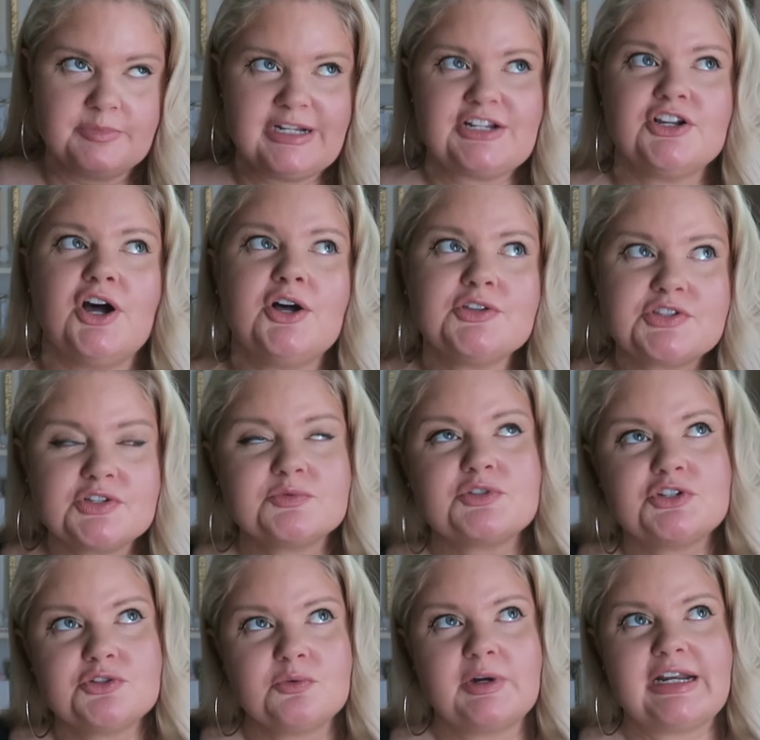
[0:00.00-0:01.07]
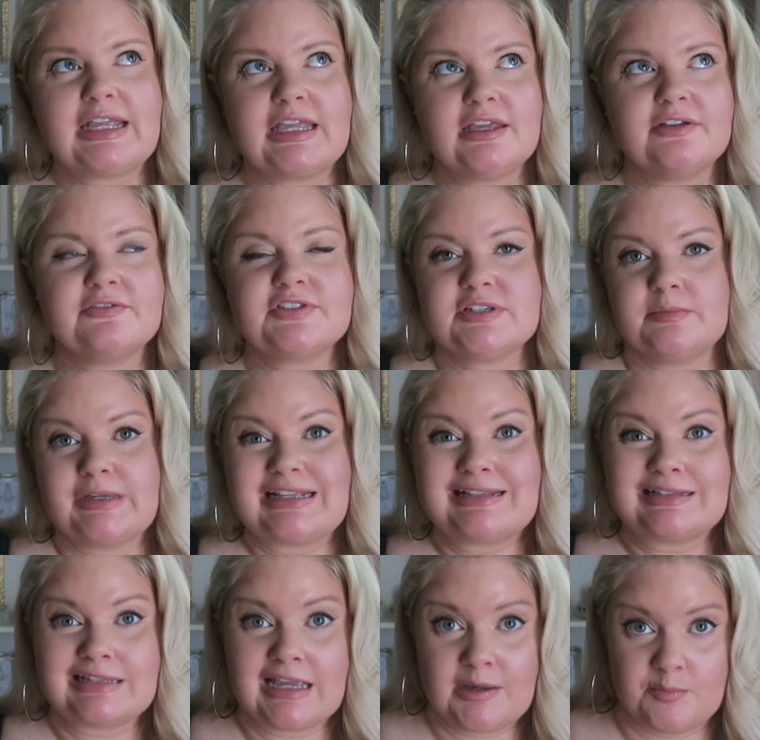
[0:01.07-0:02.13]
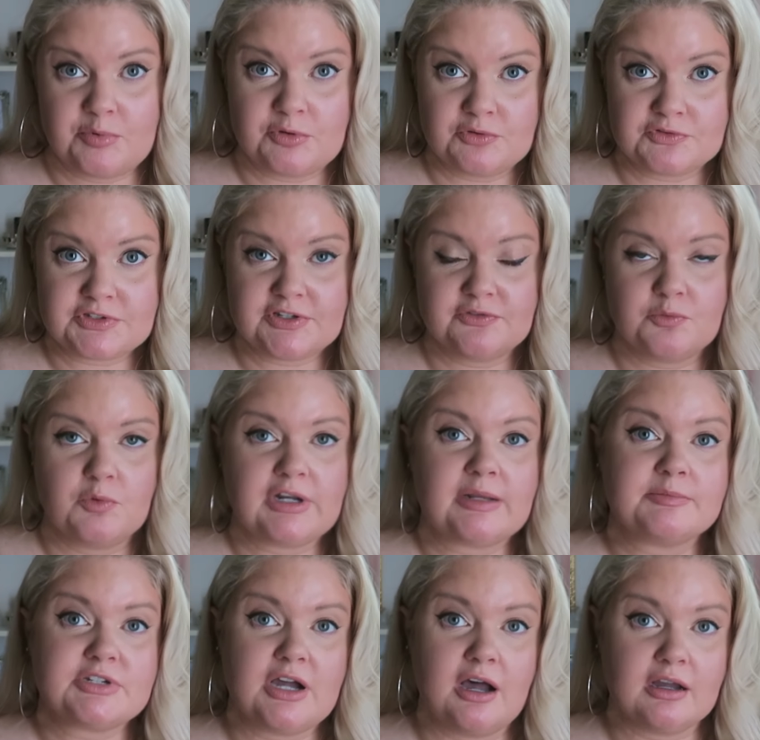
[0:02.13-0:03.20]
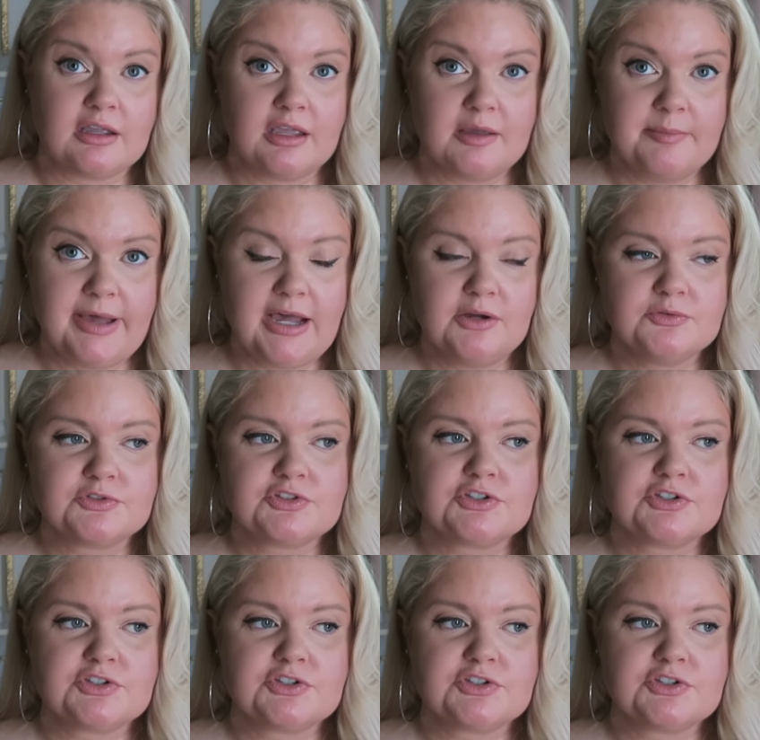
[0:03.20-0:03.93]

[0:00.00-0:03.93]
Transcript: But I also do want to give some examples of what I'm talking about.